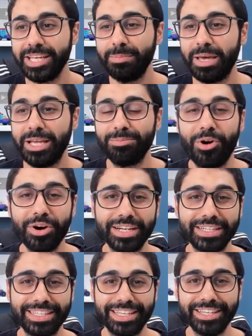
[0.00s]
email
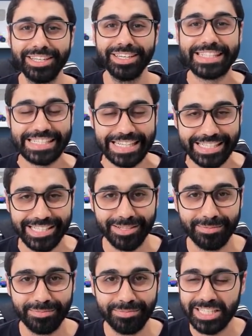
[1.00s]
marketing system,